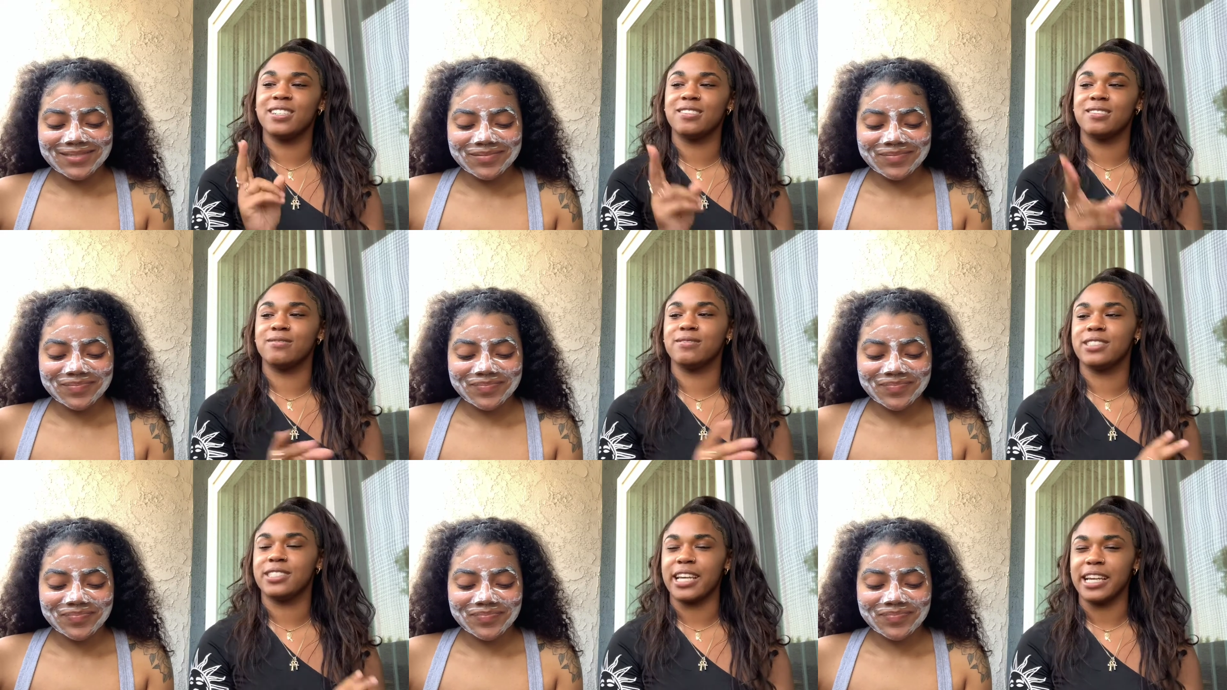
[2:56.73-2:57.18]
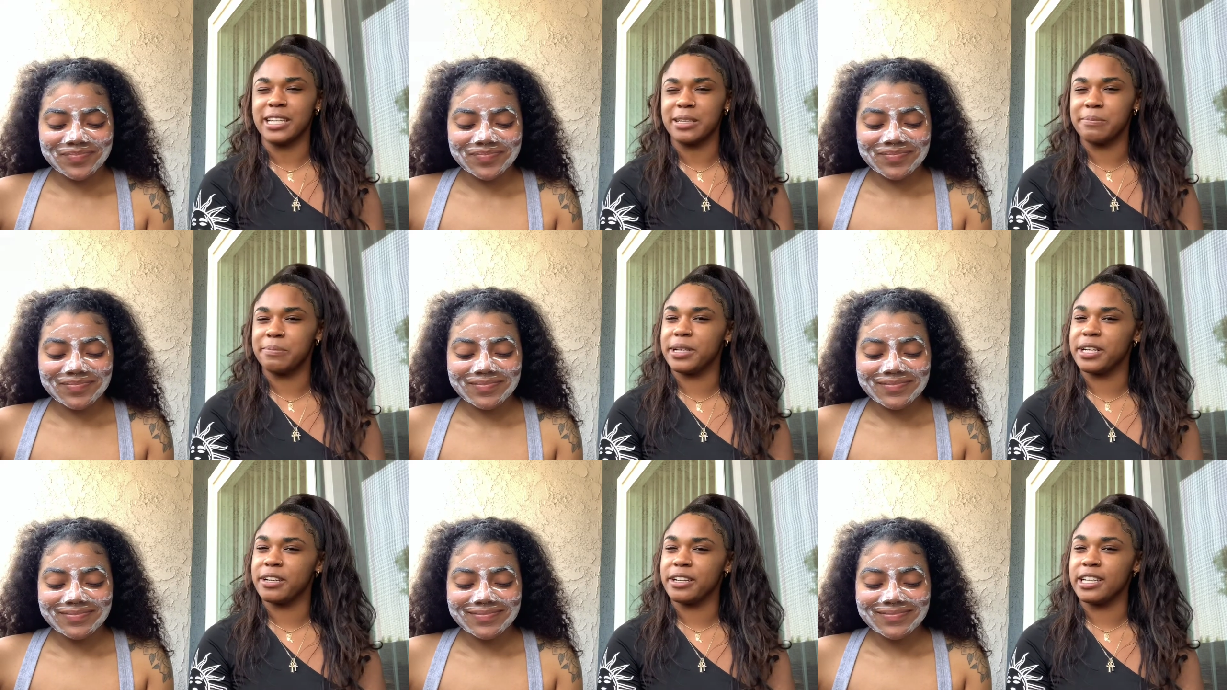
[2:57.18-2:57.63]
Speaker 1: second
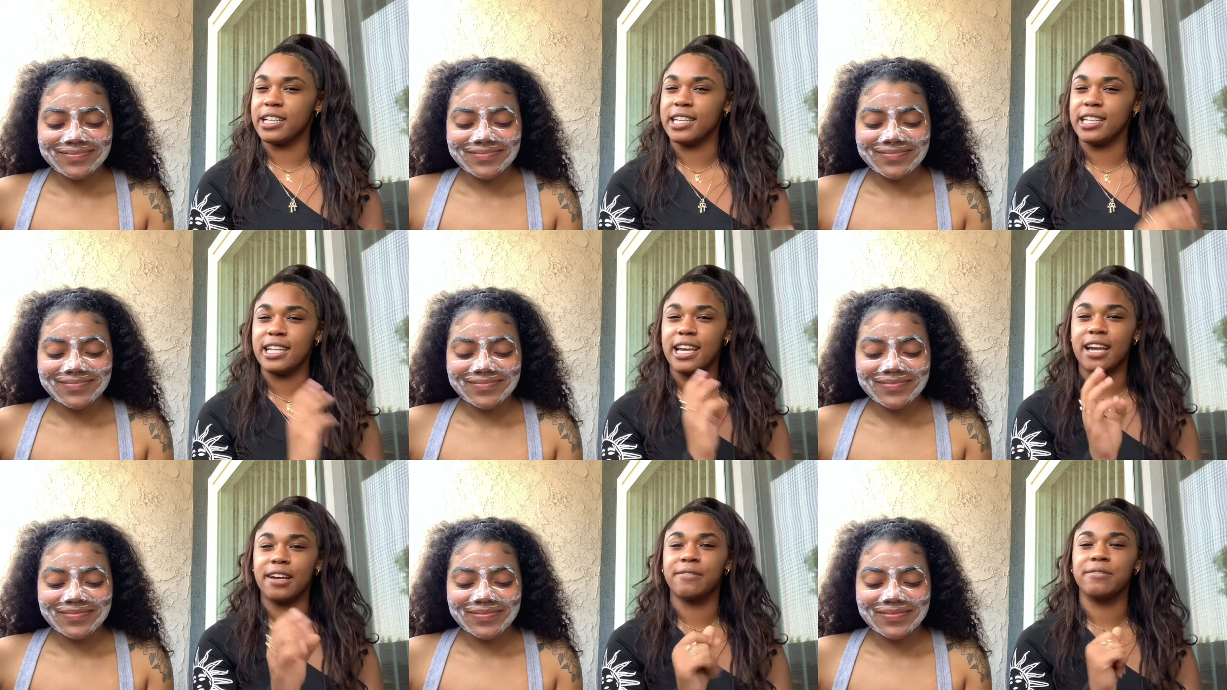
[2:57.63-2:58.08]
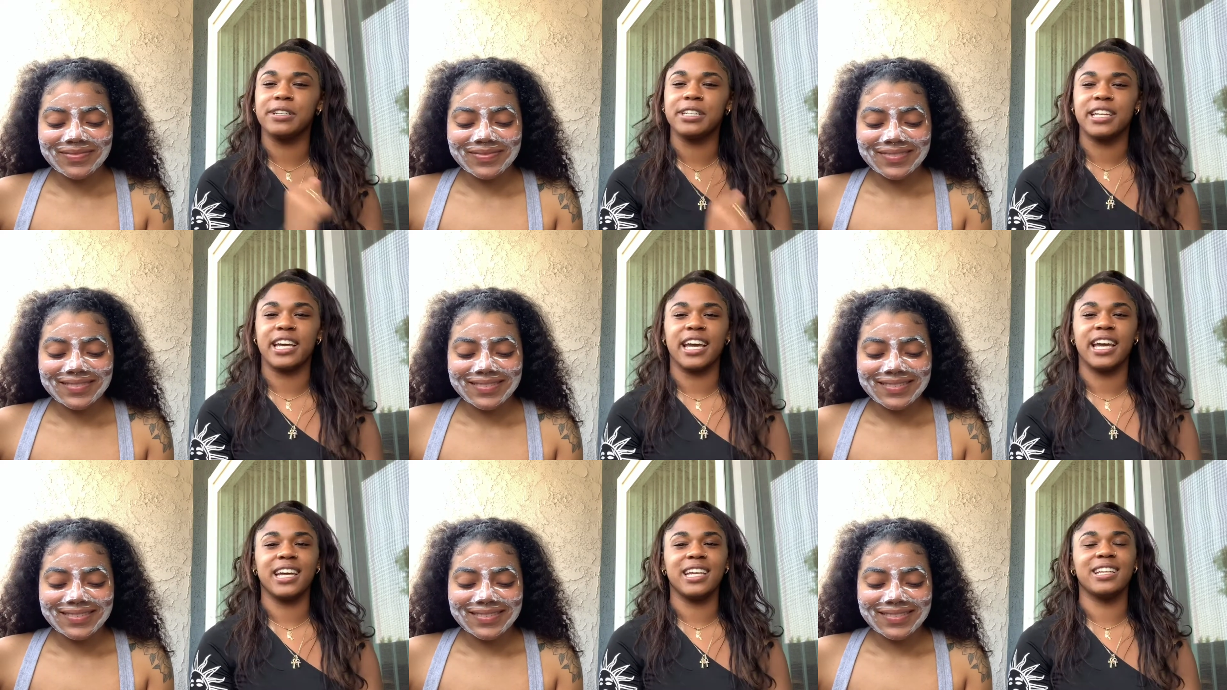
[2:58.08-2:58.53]
period every
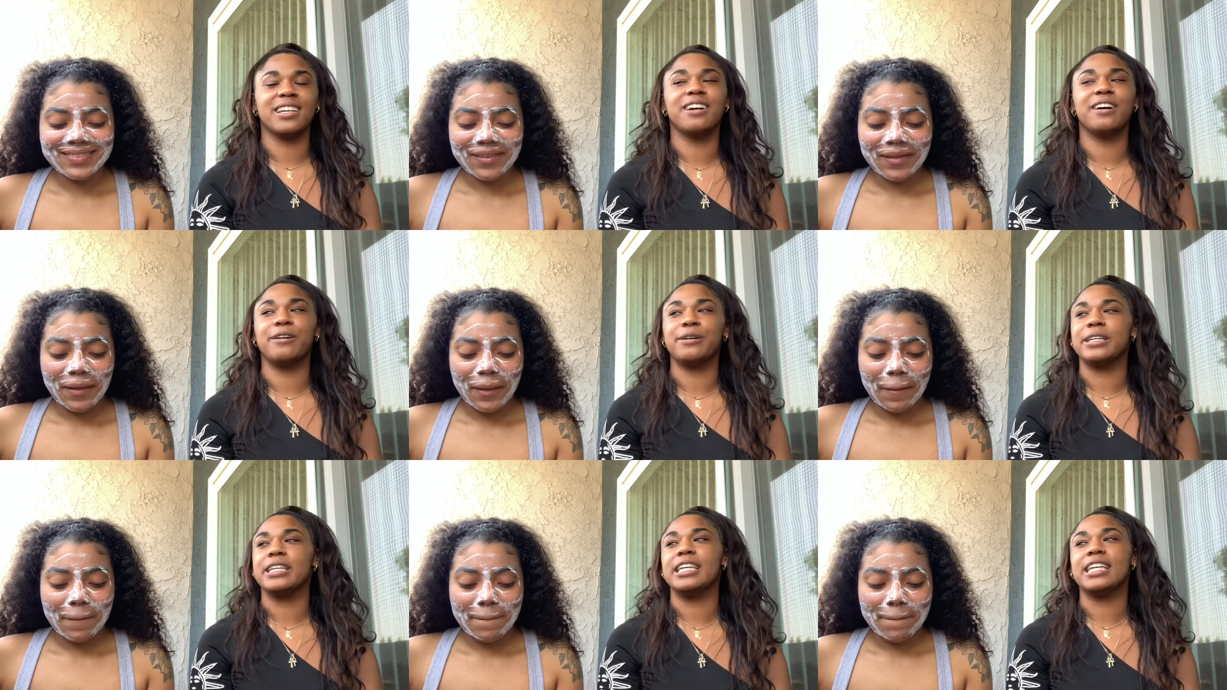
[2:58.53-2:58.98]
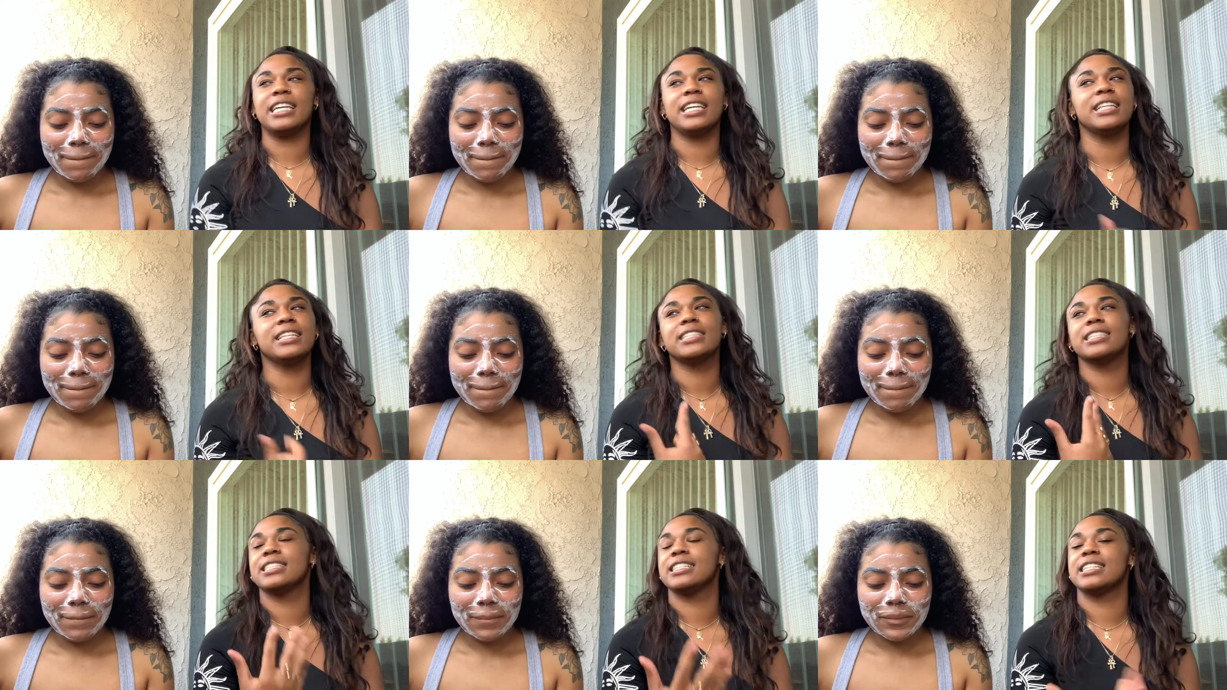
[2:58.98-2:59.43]
day to go eat
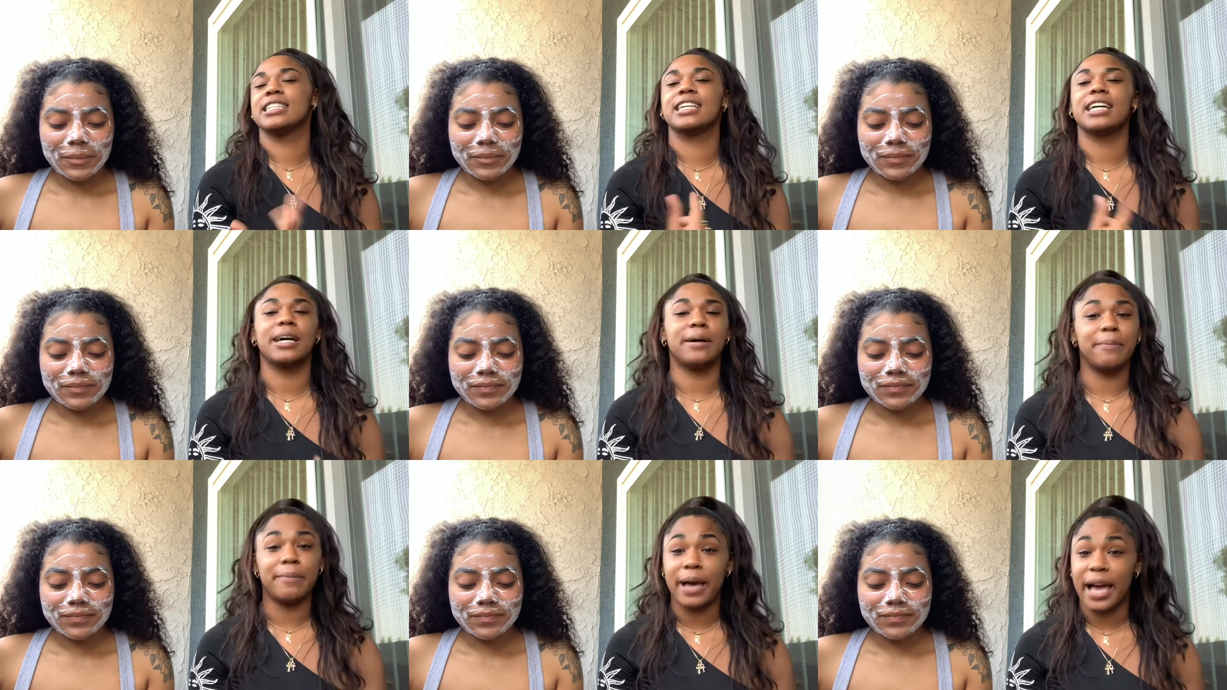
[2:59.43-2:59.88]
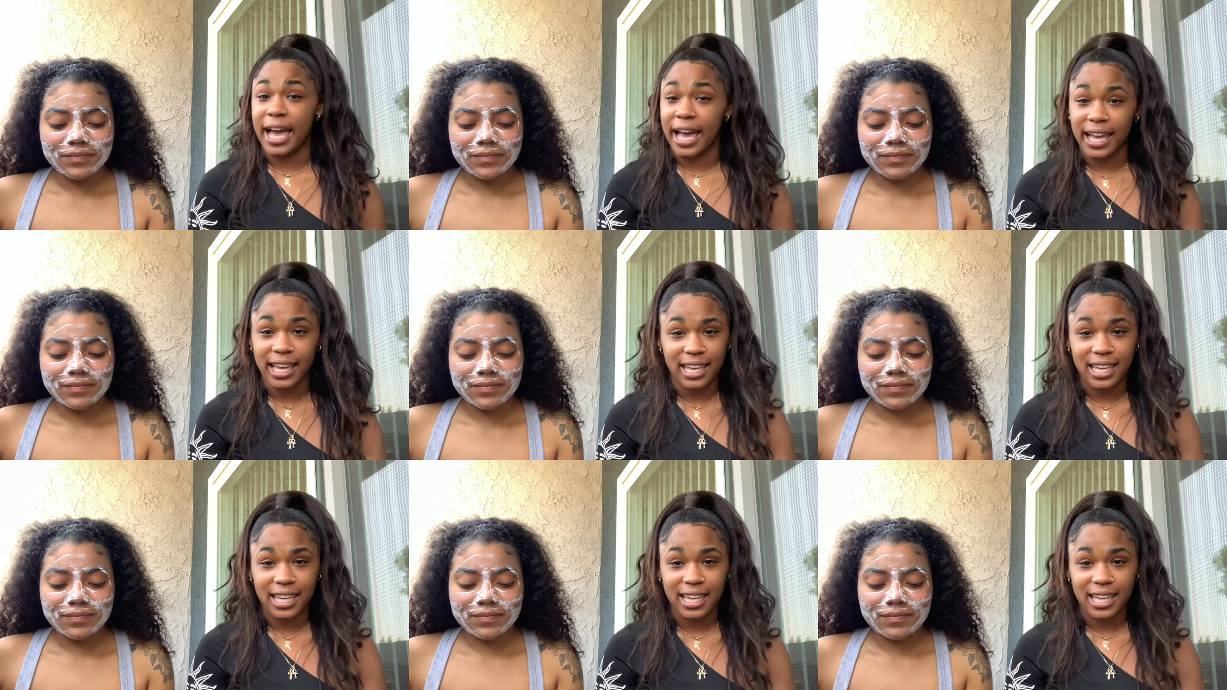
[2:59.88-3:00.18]
and come back